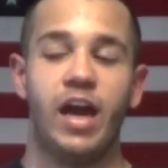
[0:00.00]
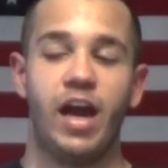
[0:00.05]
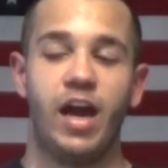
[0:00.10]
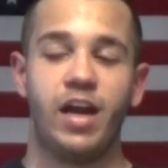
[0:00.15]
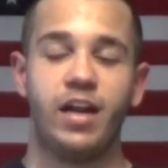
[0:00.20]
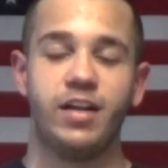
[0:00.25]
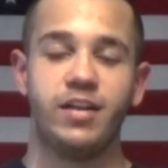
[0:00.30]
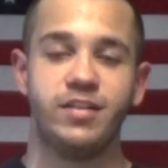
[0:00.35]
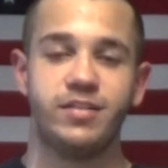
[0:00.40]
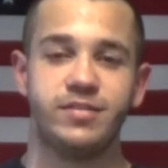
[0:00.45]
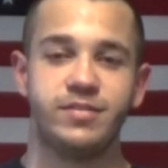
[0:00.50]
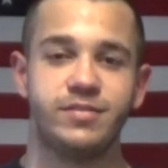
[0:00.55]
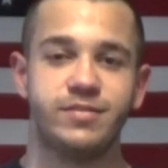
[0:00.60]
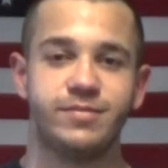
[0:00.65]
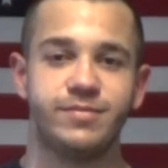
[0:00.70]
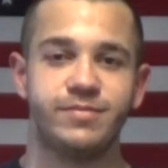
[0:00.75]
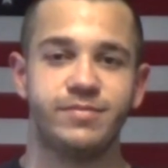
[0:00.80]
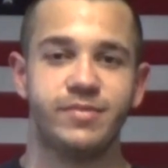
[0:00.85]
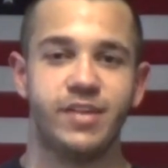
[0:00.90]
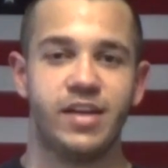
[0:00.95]
and
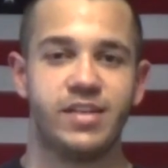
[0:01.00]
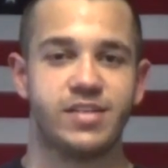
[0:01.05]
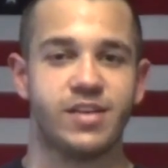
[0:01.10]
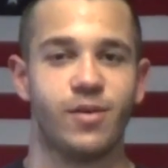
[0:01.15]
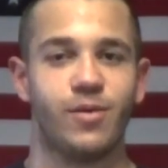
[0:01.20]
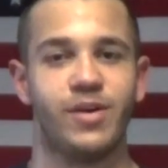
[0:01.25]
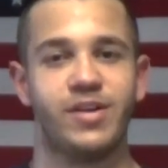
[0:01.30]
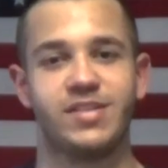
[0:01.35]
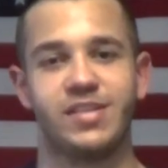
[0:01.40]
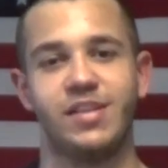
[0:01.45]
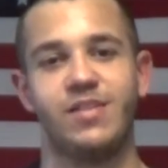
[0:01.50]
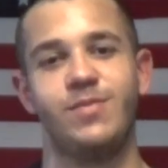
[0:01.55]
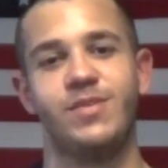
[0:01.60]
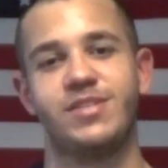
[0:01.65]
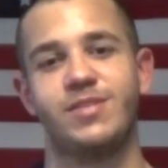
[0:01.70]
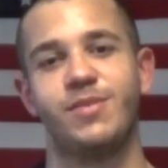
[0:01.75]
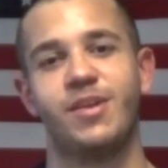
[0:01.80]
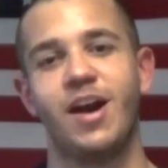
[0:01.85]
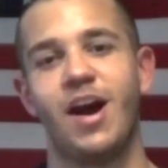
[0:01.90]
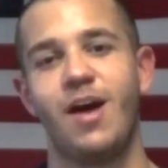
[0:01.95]
as always, leave me
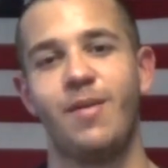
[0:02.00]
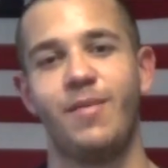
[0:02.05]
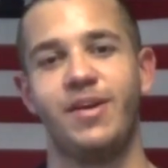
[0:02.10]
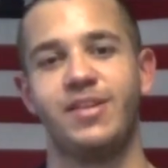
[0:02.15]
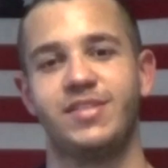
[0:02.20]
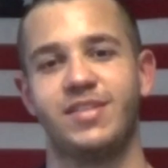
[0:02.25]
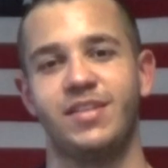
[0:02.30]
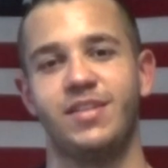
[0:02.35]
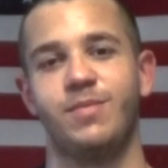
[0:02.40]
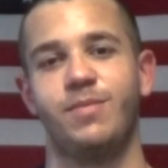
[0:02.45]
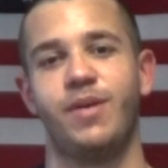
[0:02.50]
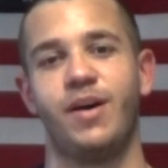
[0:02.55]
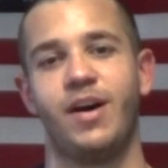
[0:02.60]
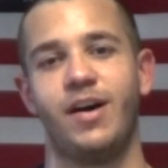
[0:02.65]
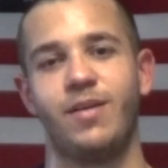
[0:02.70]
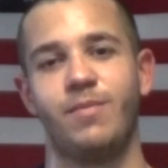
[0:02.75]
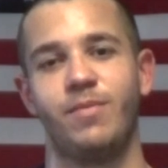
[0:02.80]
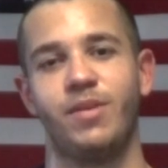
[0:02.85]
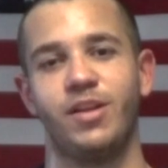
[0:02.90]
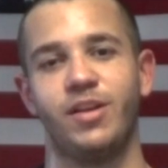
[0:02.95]
some comments in the
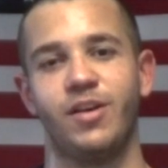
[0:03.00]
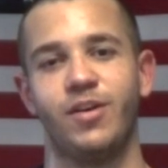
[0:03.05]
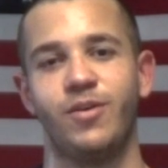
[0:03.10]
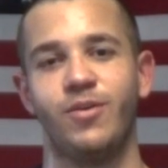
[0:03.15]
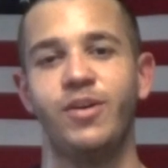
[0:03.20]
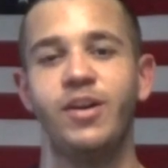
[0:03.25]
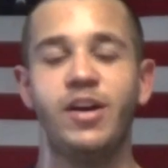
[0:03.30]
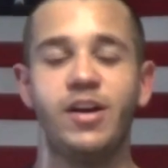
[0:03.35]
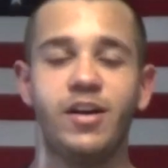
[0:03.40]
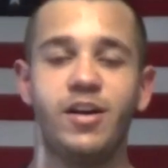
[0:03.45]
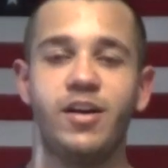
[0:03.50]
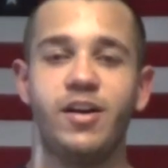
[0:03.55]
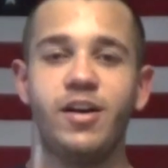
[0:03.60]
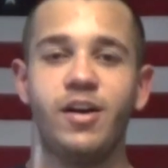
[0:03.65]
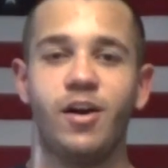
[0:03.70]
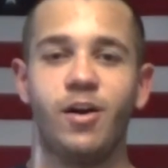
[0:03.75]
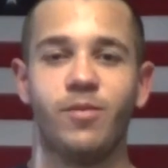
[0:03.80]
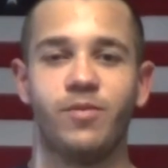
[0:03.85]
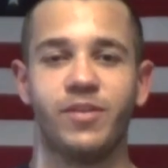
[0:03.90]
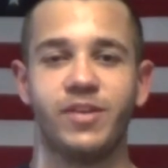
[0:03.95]
bottom below,
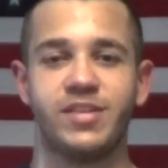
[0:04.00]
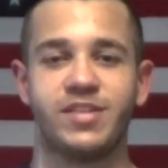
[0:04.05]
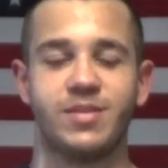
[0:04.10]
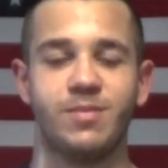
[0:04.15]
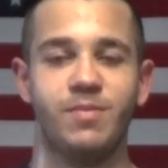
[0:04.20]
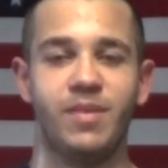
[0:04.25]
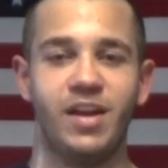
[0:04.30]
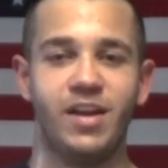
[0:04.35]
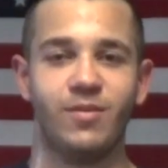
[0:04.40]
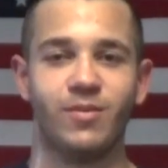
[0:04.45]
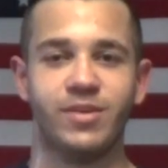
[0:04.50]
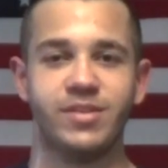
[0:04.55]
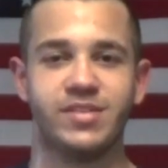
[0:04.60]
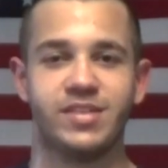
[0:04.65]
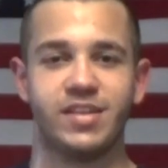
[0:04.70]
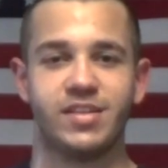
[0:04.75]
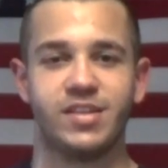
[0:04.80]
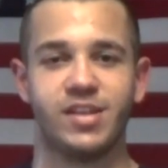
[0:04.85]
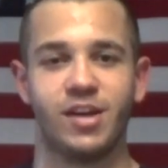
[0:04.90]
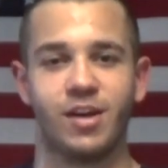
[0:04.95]
hopefully some mean ones
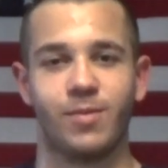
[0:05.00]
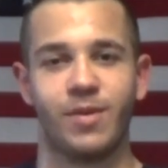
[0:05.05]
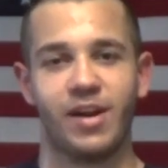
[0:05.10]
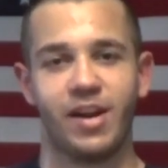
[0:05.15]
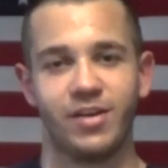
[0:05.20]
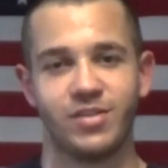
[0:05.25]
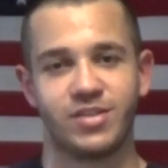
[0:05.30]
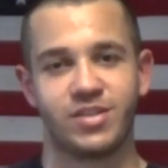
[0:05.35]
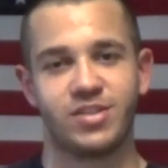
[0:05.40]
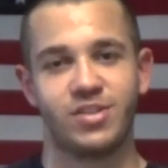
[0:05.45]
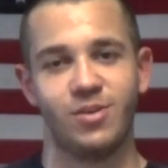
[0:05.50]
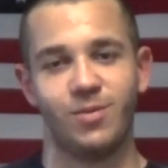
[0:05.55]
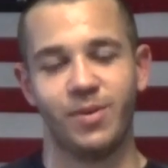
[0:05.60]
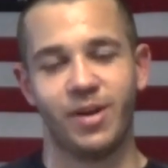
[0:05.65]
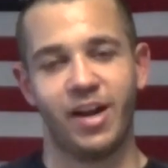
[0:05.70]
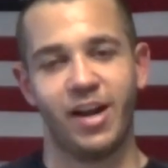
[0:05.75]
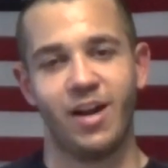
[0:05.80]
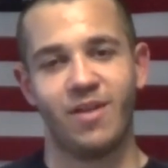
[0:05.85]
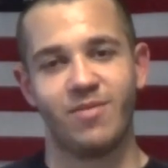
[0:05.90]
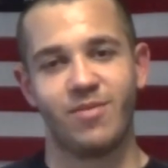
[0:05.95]
that talk about how stupid
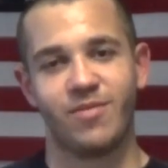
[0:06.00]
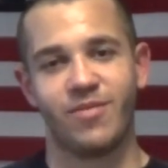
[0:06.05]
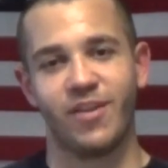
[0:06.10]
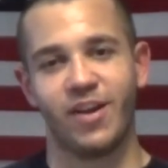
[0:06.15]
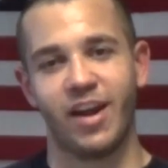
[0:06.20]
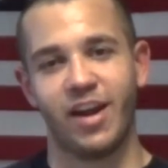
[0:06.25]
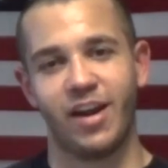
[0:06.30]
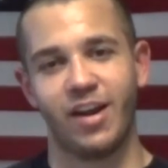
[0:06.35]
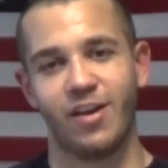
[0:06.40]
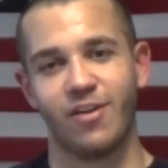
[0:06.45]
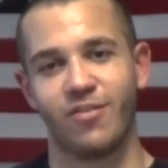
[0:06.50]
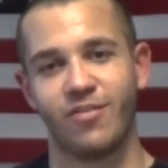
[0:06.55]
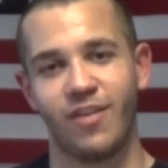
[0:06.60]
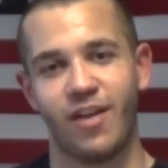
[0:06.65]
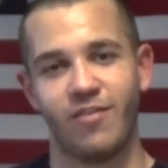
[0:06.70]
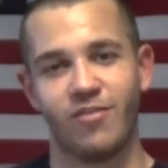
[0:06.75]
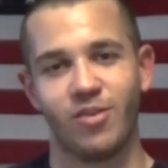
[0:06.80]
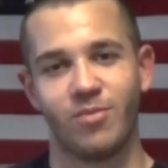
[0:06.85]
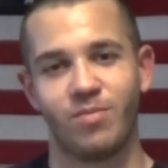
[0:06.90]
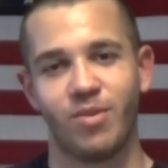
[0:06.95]
I am for forgetting your
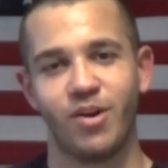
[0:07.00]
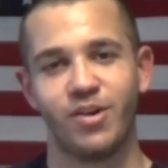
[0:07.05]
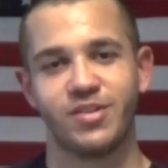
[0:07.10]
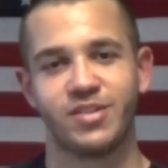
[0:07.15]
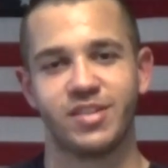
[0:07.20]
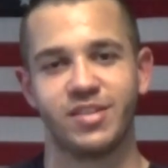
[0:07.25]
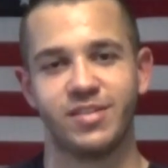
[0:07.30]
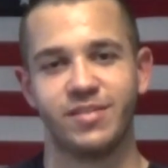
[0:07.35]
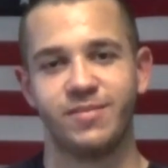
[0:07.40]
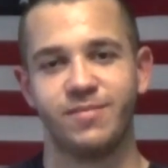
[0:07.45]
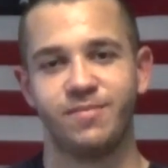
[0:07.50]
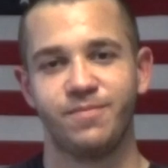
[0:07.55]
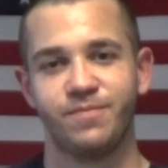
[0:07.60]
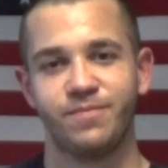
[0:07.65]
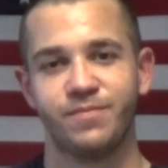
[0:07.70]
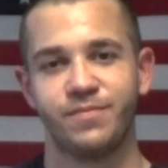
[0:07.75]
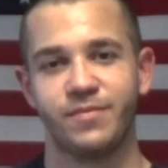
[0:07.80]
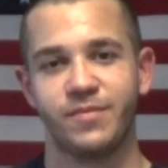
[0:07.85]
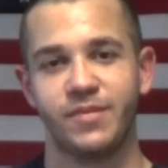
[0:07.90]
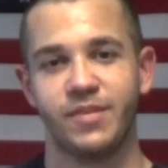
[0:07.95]
favorite person.
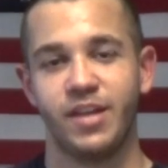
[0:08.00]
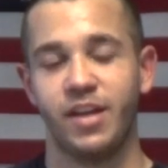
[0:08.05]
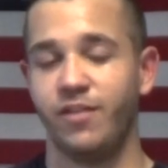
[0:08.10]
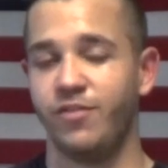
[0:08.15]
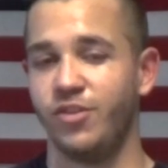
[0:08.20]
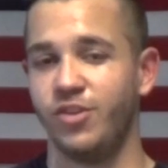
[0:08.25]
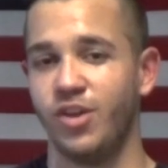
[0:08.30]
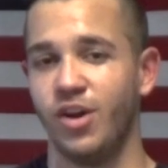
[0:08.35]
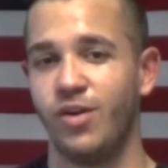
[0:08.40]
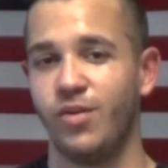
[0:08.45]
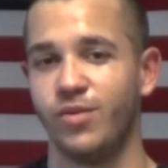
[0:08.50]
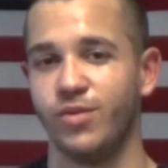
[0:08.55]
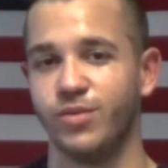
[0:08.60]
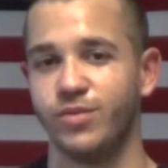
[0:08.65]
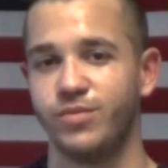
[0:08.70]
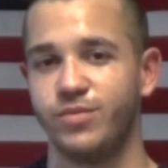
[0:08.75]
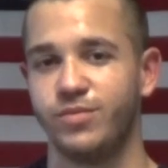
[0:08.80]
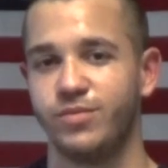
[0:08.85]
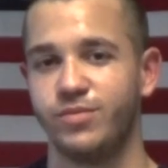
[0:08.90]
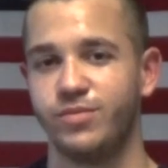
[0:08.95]
And if you don't,
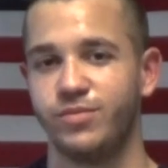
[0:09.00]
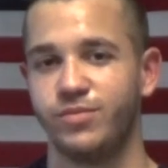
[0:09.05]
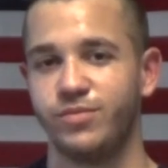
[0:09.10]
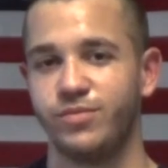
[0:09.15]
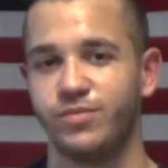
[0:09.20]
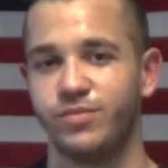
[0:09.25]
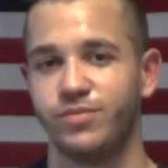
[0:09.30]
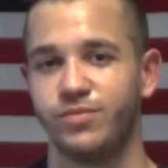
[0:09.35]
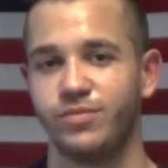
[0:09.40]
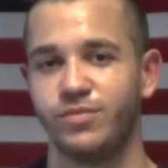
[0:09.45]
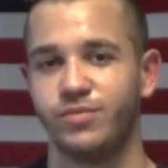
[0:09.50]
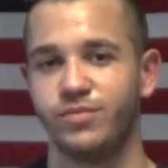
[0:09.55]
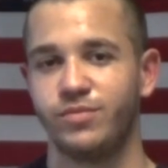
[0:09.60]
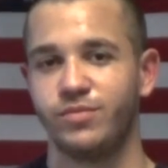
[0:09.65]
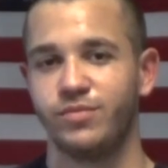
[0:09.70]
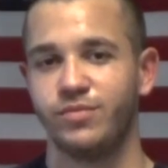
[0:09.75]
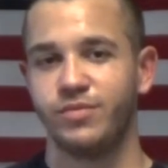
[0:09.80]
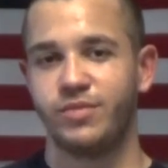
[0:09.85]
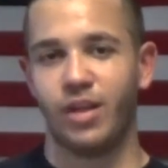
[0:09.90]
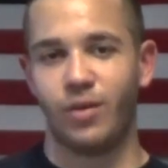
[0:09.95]

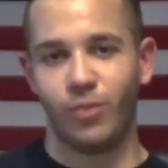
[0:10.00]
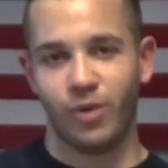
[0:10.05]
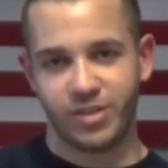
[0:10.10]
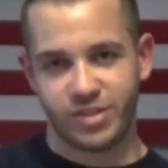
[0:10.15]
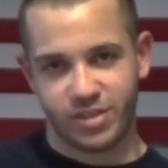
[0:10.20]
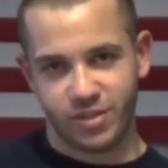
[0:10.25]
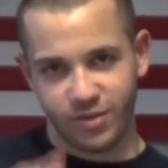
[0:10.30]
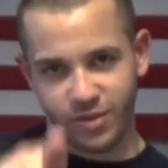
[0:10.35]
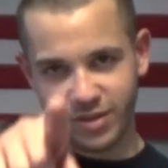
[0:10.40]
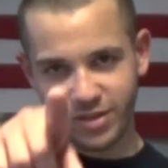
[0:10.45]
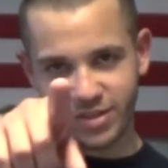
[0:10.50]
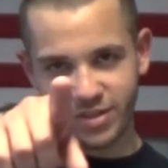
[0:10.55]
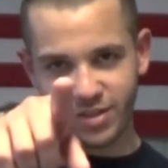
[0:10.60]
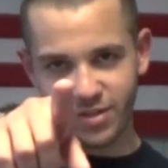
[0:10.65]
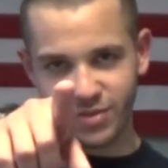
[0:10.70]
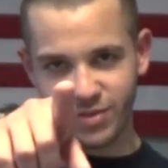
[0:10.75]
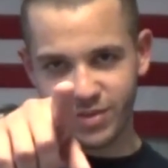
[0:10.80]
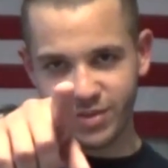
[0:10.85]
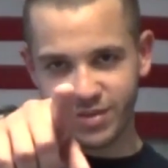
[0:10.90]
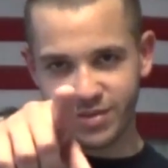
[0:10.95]
then what's your excuse?